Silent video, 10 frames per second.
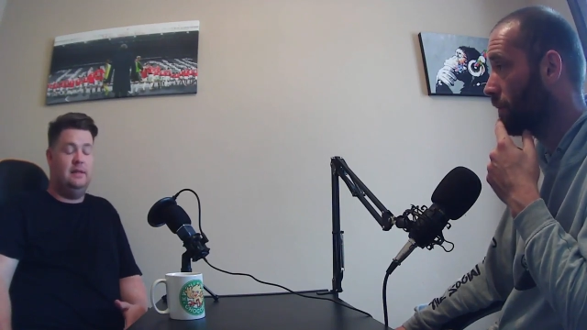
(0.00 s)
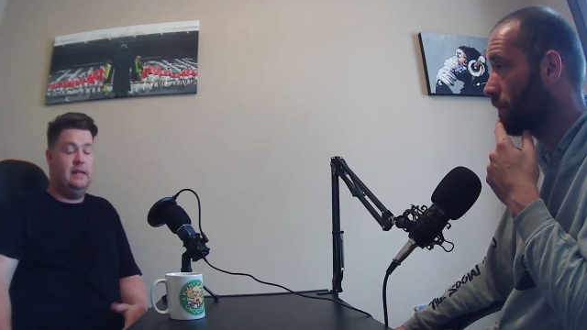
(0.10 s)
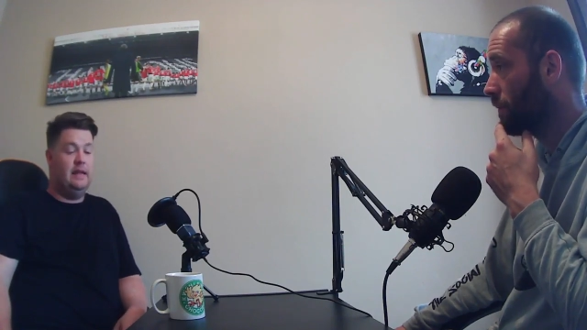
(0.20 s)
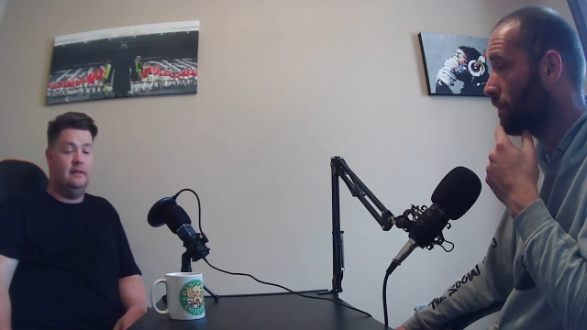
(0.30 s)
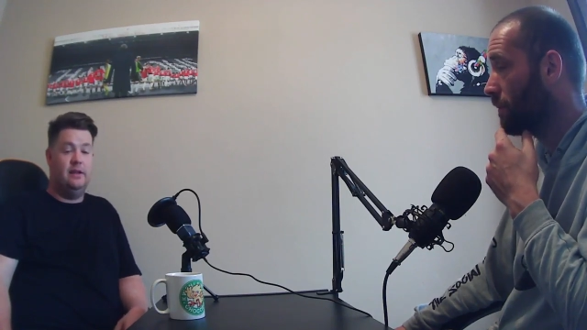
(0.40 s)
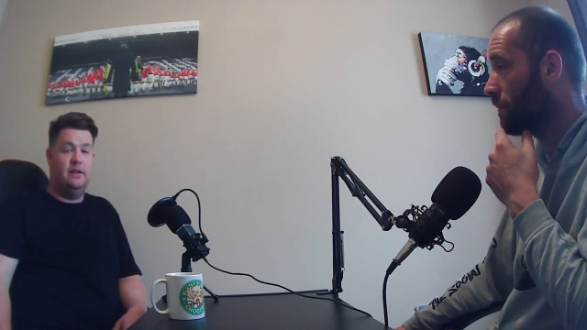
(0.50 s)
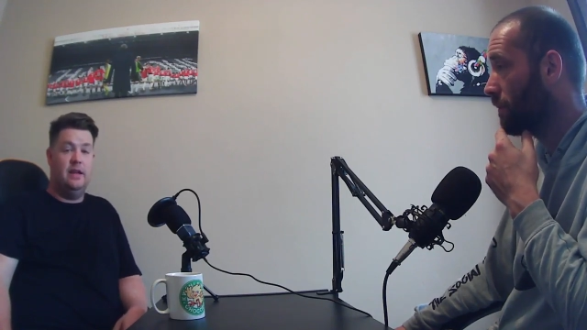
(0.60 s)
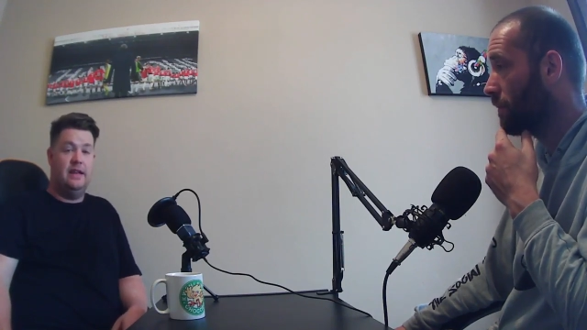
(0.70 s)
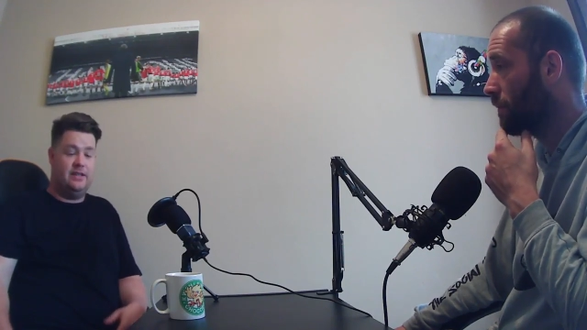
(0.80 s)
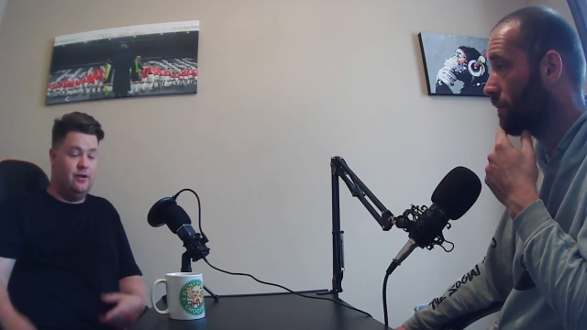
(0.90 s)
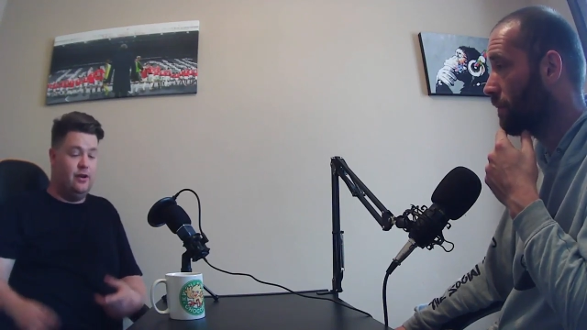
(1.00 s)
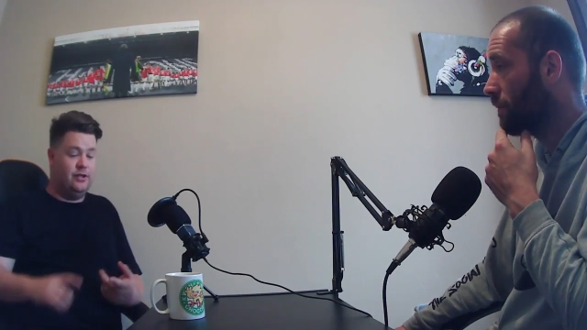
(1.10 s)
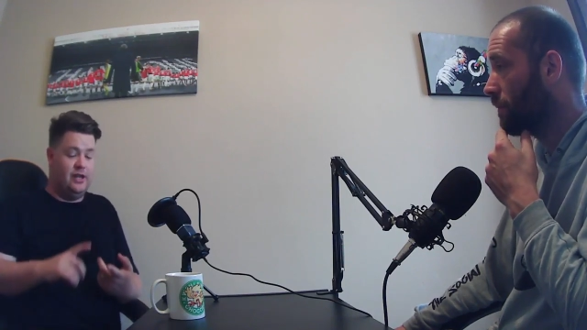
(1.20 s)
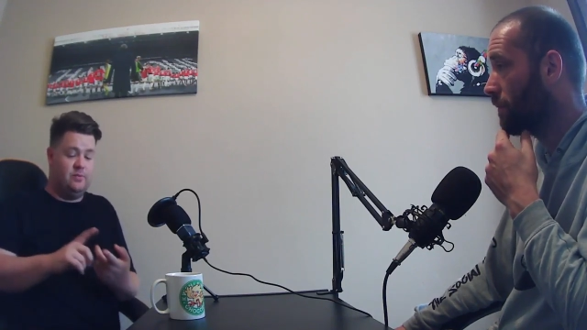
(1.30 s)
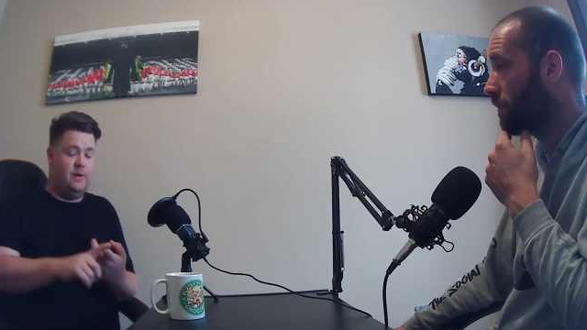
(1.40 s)
Speaker 1: yeah, and you, and it's not just
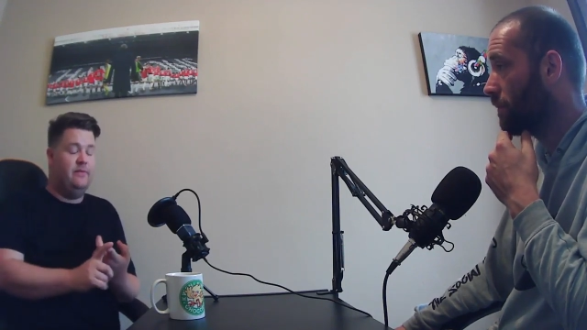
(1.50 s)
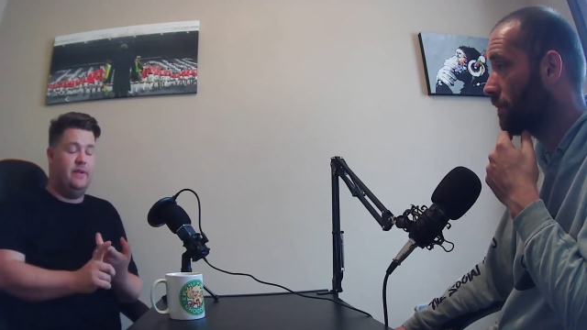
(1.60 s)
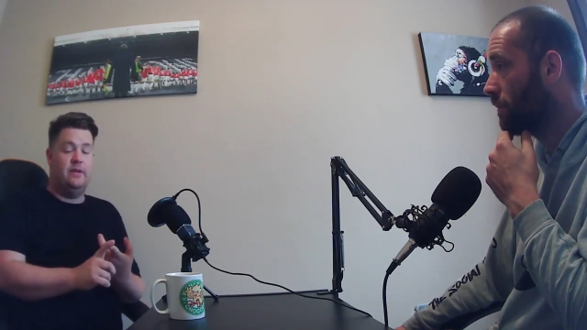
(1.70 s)
wedding venues.